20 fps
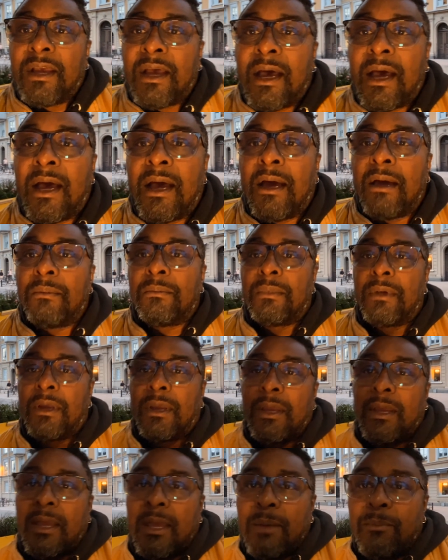Um,
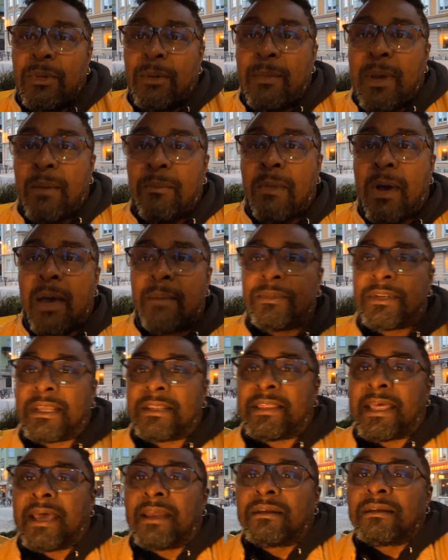but my mom
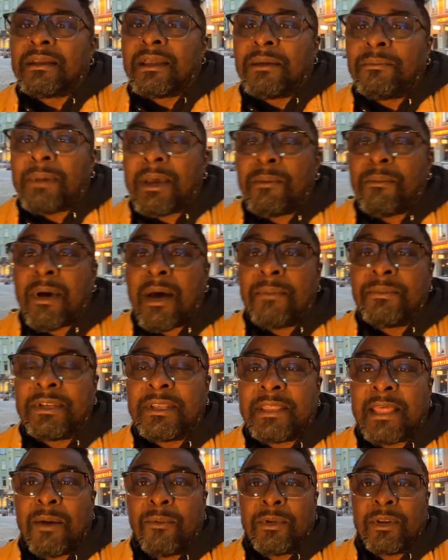did that, and my mom
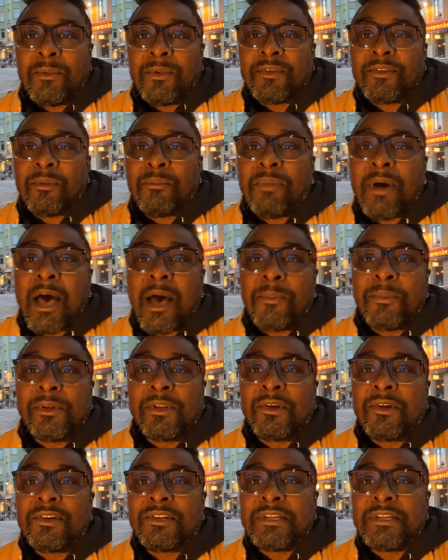did that when it wasn't popular.